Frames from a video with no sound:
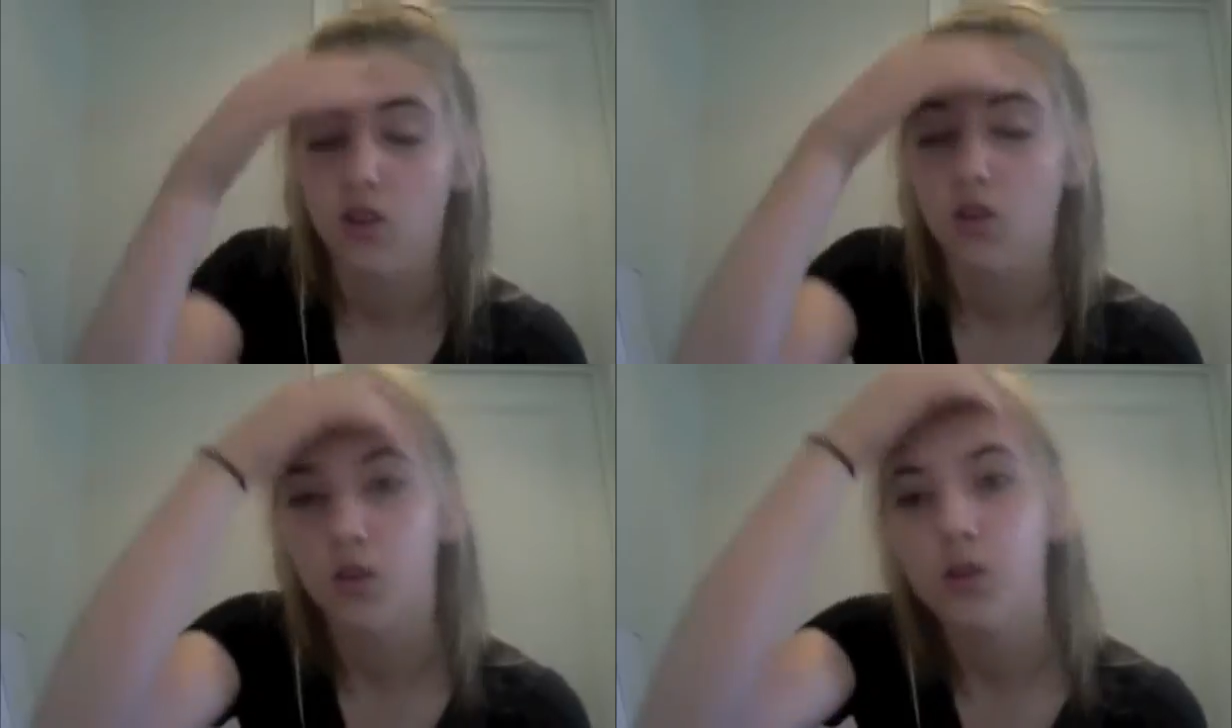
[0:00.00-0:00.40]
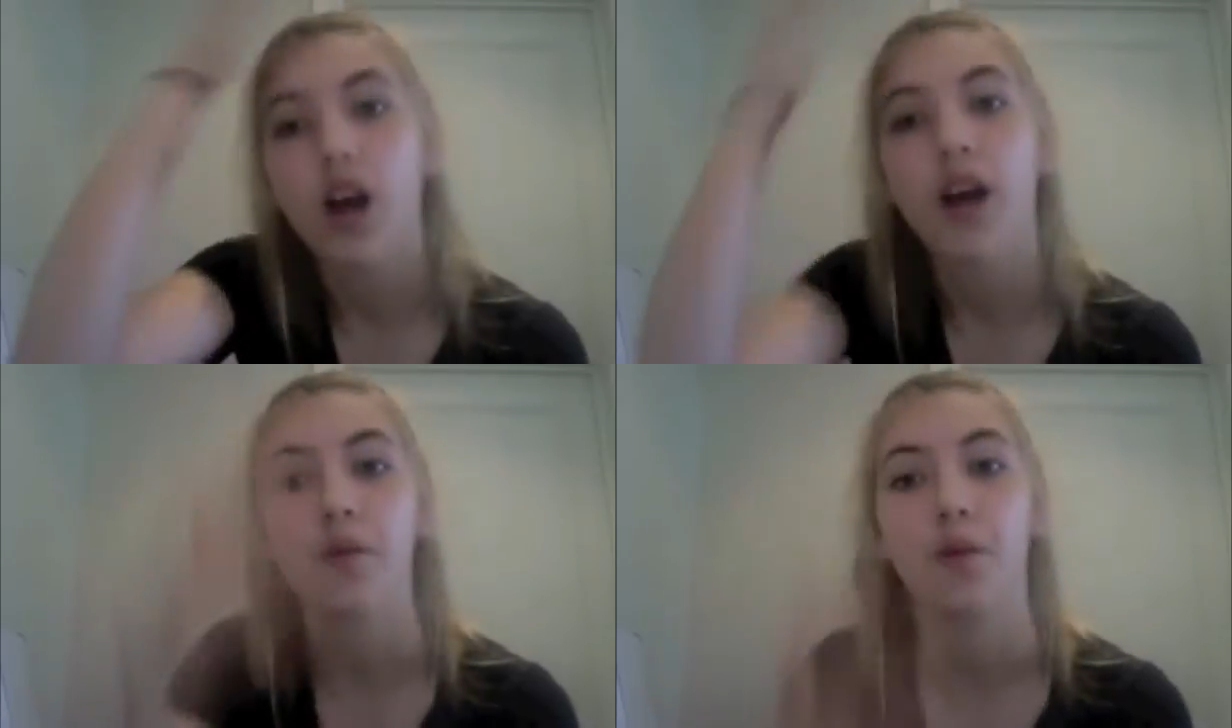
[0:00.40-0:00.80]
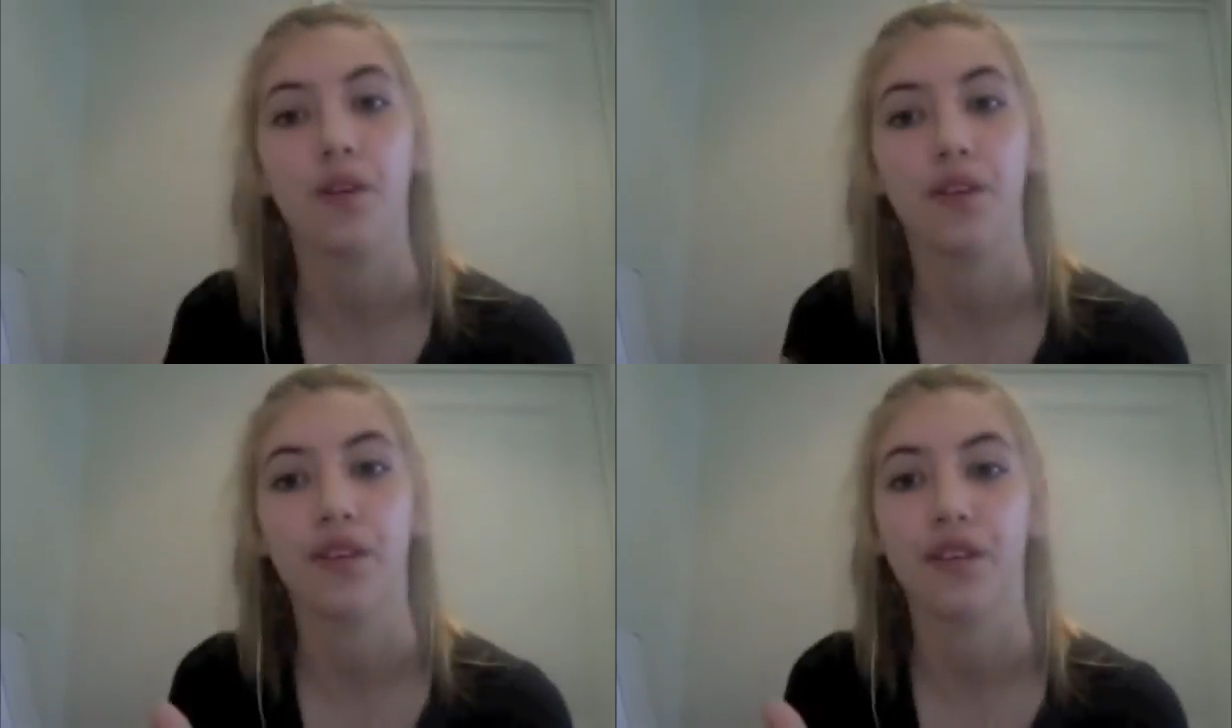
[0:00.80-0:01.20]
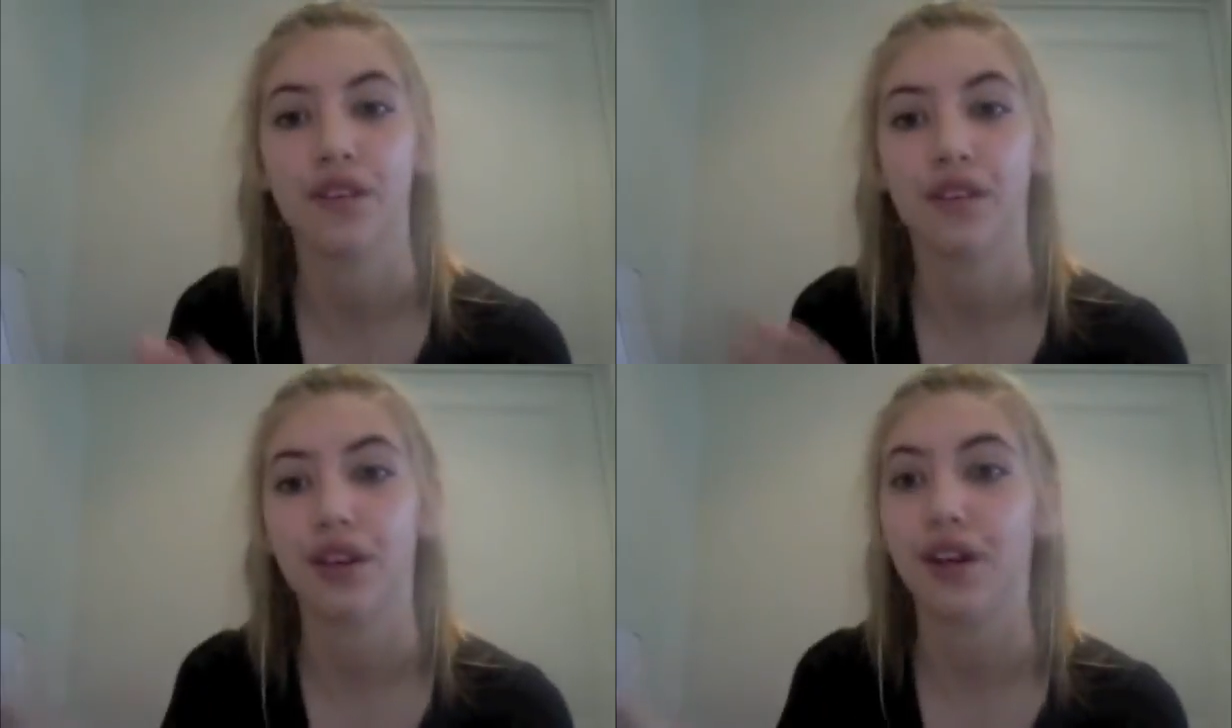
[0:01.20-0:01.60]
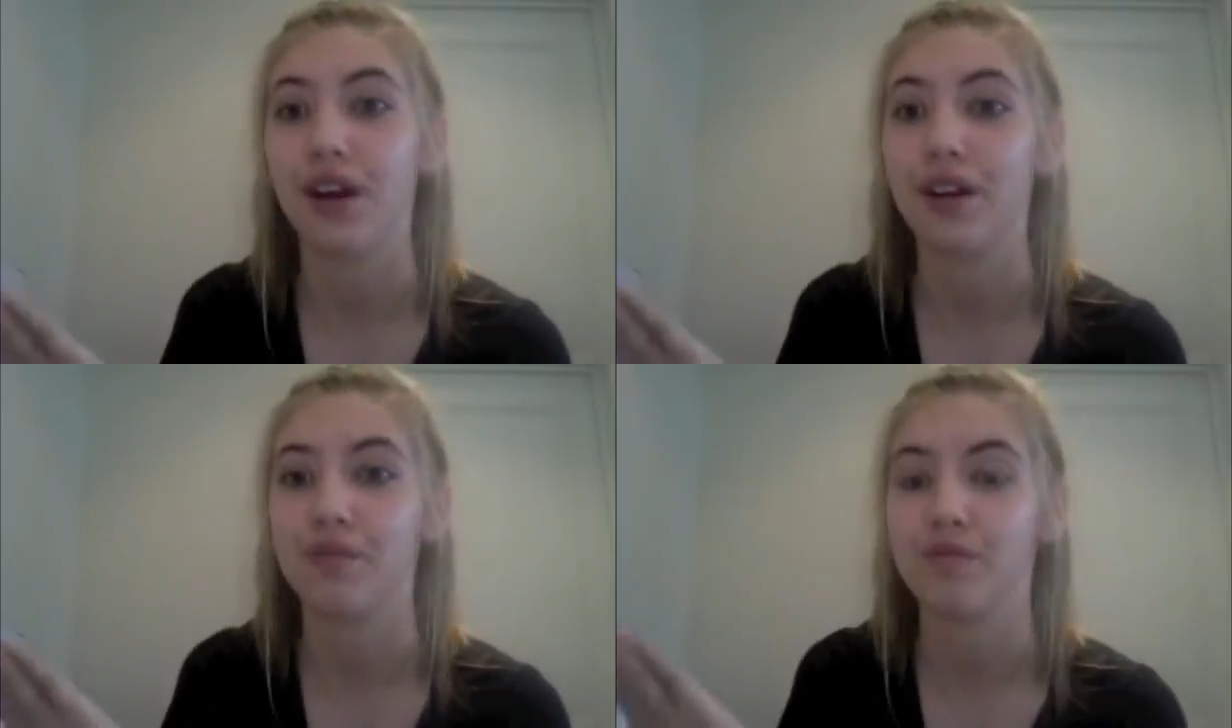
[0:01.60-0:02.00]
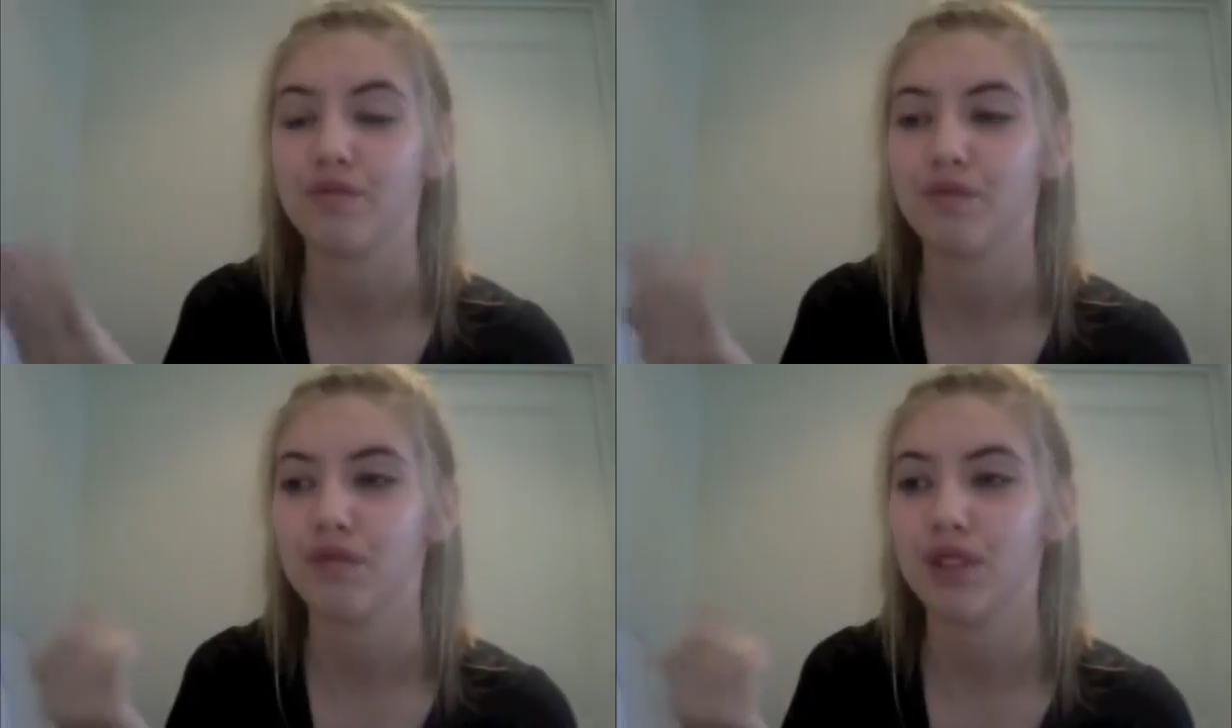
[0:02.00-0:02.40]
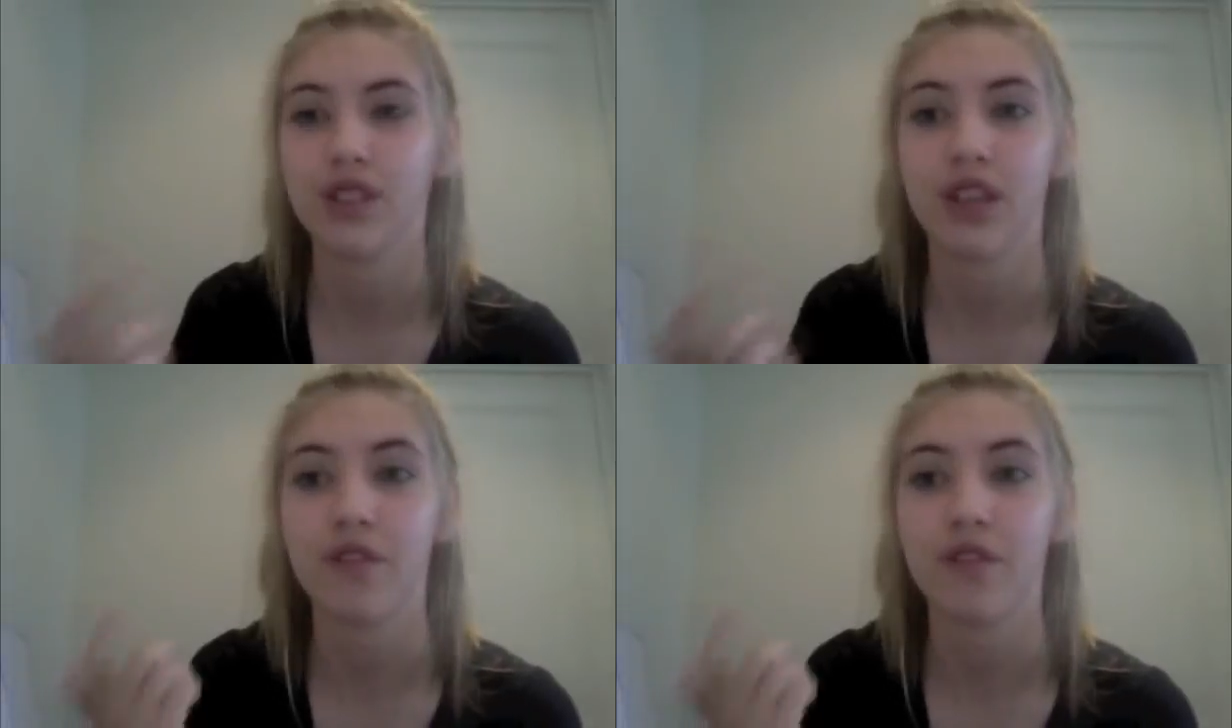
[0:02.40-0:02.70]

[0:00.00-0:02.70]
All I want in a guy is to